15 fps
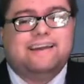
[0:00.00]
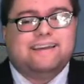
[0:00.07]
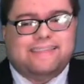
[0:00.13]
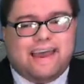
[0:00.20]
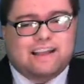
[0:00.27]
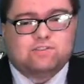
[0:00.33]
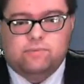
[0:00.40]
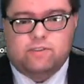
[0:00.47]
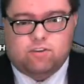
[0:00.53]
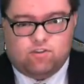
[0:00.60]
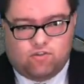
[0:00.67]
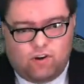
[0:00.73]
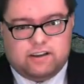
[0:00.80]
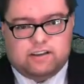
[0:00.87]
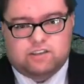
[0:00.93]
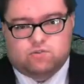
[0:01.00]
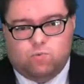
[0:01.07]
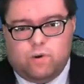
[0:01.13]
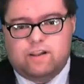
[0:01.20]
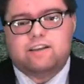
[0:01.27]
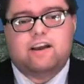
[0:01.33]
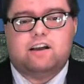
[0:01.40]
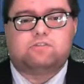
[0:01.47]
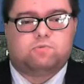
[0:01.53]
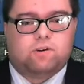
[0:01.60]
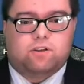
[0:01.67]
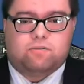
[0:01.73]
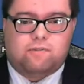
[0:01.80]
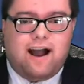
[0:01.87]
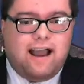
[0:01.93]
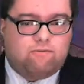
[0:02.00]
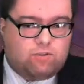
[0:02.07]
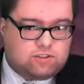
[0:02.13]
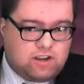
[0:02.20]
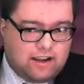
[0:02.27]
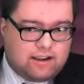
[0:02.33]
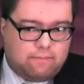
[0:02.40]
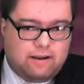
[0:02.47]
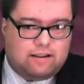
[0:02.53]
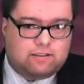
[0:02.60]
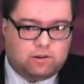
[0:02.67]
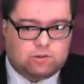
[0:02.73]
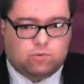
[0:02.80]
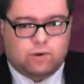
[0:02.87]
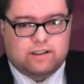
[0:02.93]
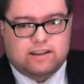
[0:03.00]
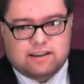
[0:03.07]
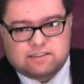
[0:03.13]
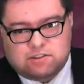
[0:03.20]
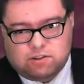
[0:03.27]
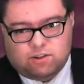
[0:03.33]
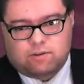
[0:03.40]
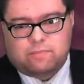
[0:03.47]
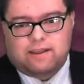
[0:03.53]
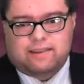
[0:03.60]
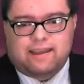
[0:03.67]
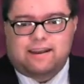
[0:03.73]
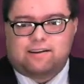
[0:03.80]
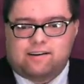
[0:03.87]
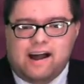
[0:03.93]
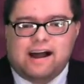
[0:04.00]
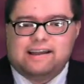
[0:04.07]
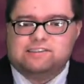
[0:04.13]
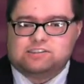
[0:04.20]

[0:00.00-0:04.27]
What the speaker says: That's when the strongest wind gusts will arrive. We'll talk about those wind gusts a little bit later on.